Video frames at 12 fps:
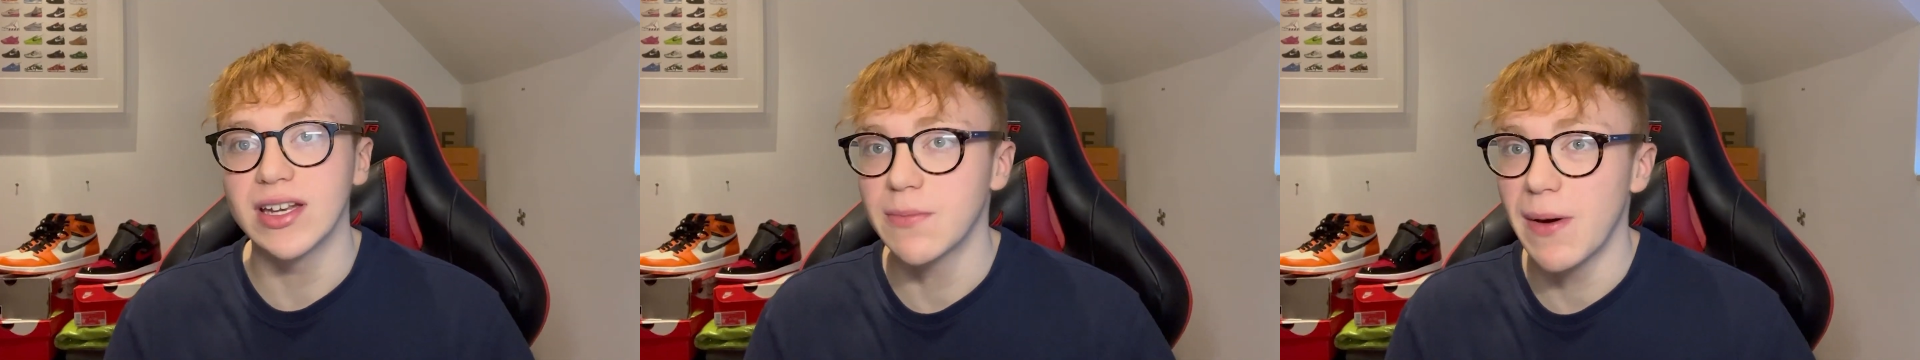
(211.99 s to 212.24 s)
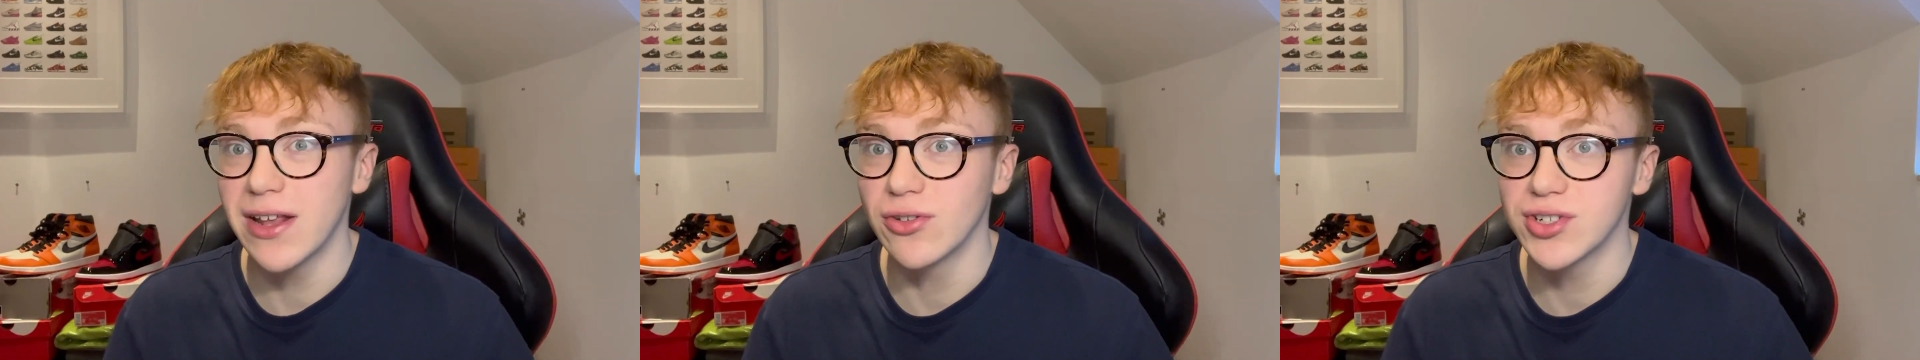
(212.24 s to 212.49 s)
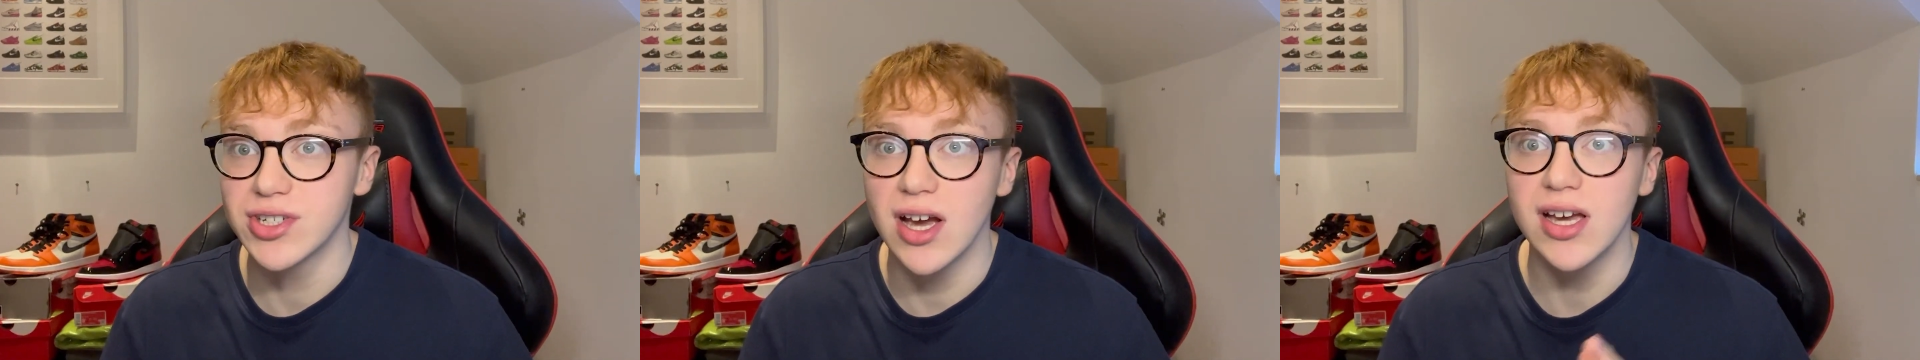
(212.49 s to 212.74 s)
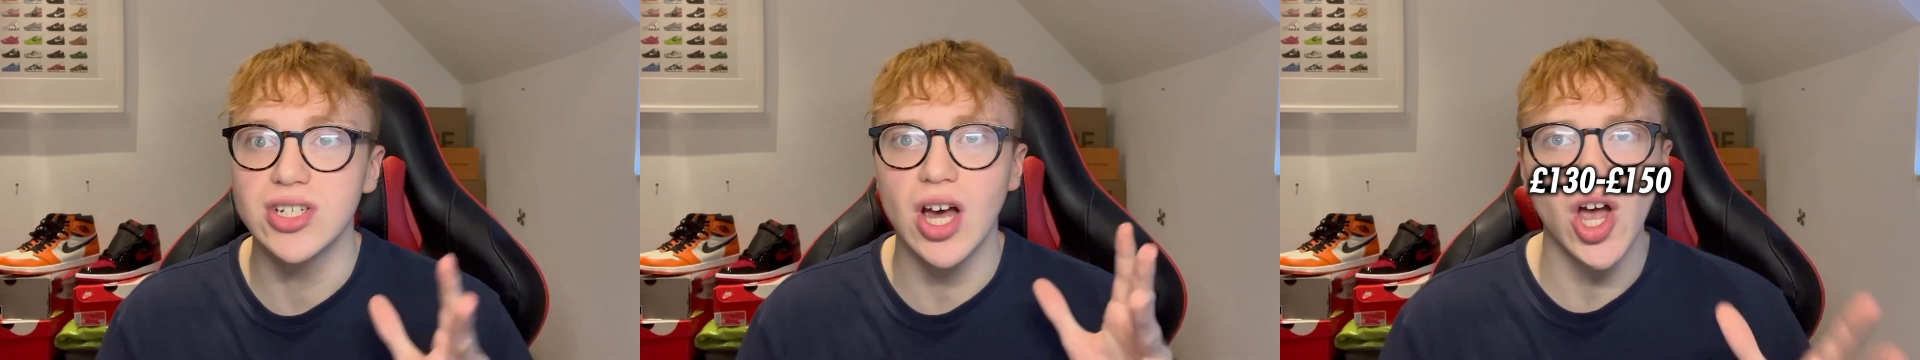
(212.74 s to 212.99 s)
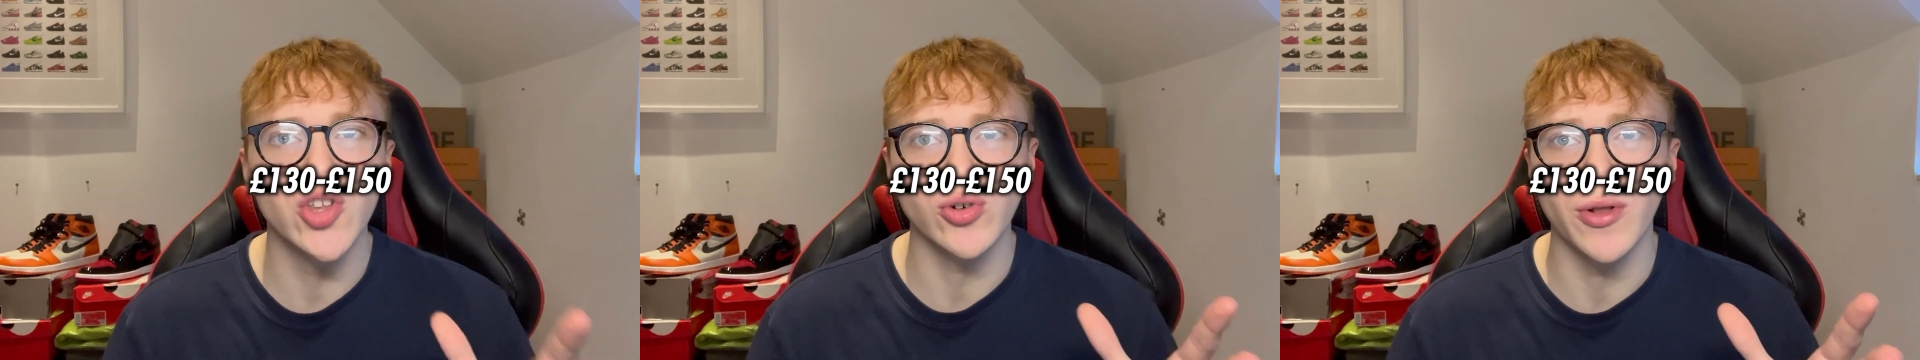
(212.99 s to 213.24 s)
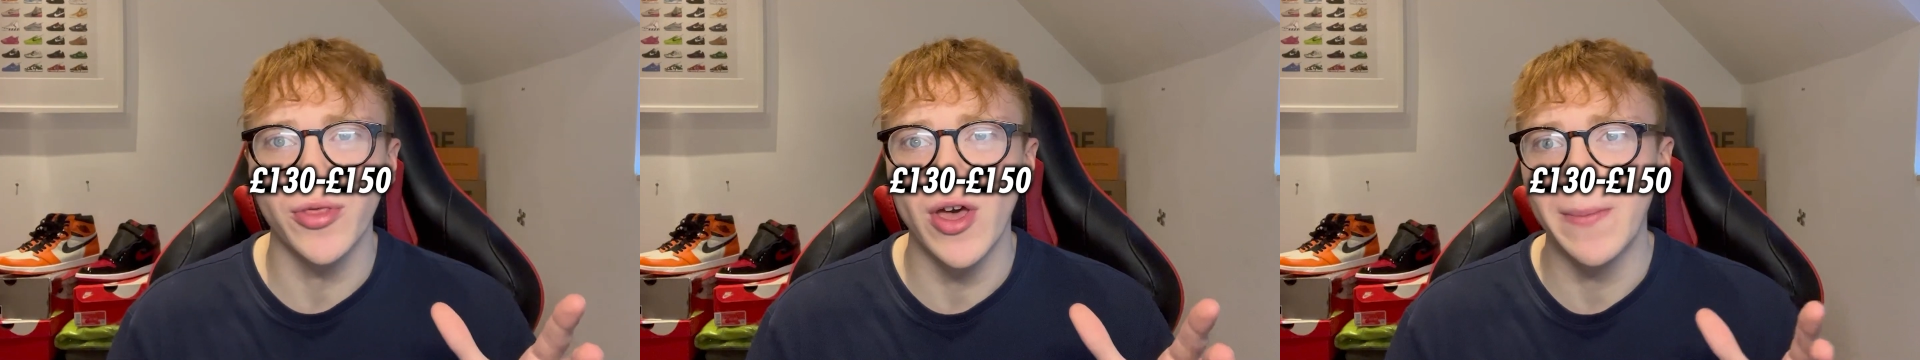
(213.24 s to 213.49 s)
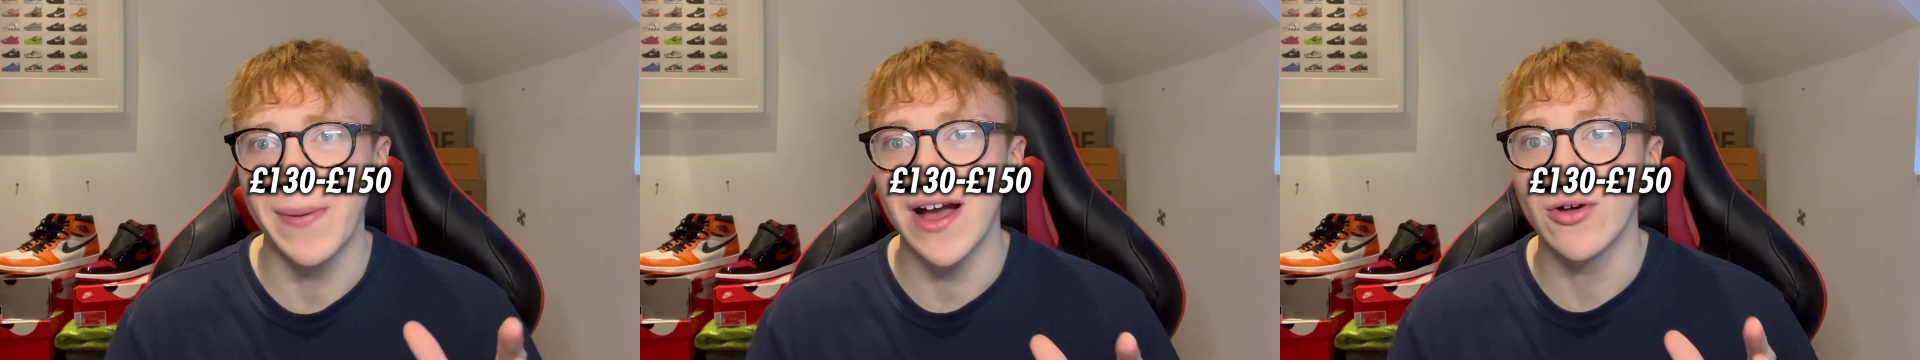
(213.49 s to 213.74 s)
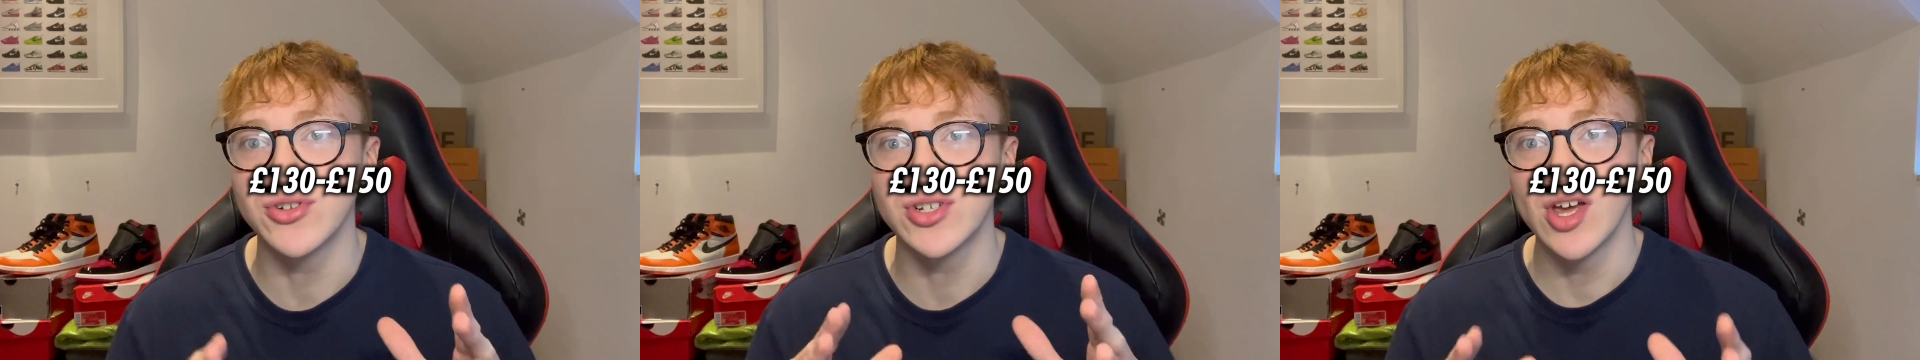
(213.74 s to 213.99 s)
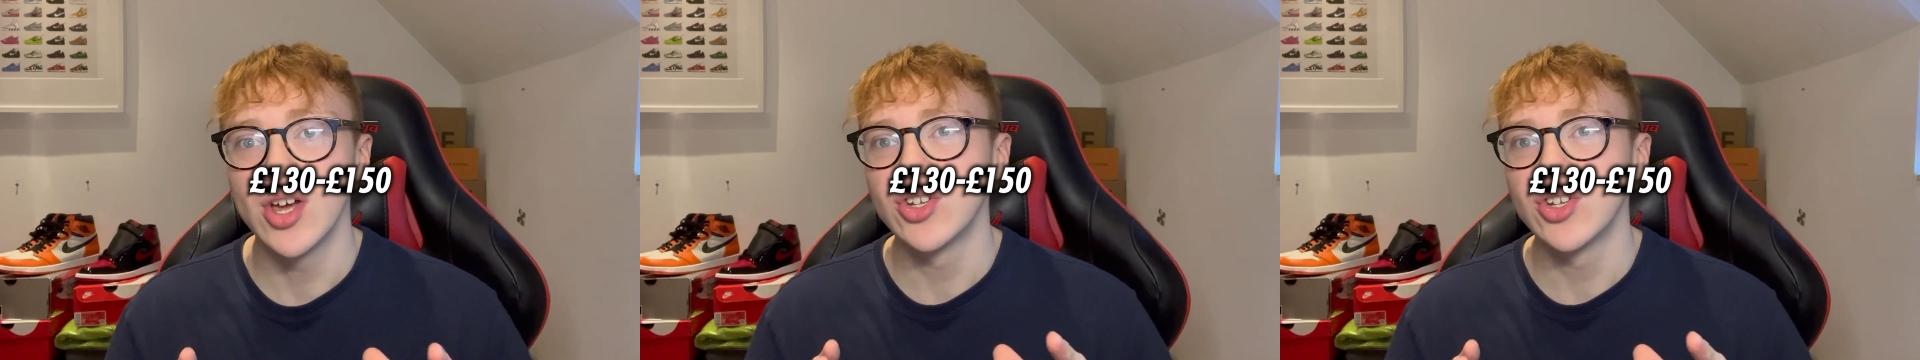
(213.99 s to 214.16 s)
depending on size, £130